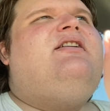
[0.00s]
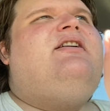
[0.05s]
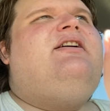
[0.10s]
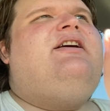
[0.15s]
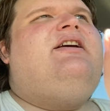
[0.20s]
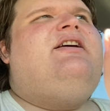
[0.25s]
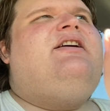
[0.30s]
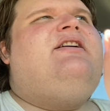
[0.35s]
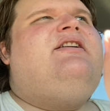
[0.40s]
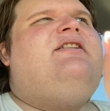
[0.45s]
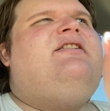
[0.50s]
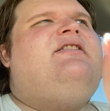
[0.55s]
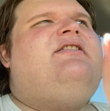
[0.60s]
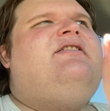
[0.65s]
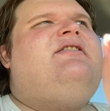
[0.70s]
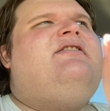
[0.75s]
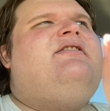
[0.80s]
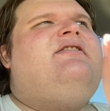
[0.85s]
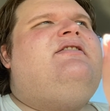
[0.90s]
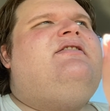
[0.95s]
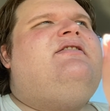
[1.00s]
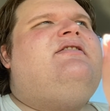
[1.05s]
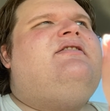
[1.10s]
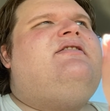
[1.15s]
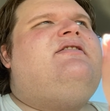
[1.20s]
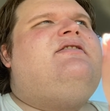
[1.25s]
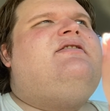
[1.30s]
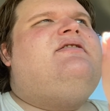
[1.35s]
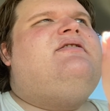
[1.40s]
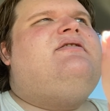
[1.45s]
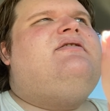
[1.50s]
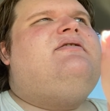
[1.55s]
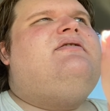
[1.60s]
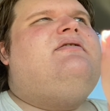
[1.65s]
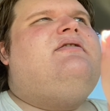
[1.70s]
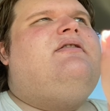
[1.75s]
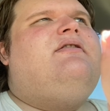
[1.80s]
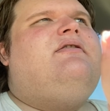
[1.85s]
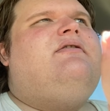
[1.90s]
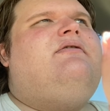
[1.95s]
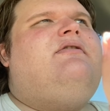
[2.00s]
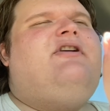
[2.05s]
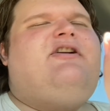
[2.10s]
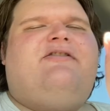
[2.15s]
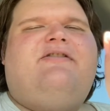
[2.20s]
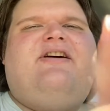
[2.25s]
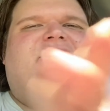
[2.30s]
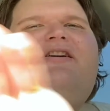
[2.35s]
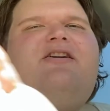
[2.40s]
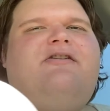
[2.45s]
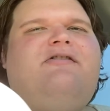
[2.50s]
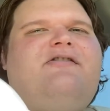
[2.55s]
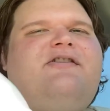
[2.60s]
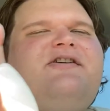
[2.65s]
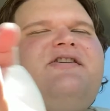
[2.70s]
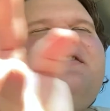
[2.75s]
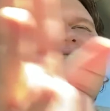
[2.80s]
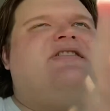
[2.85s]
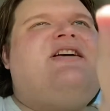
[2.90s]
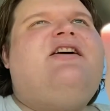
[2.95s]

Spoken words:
And one of my coworkers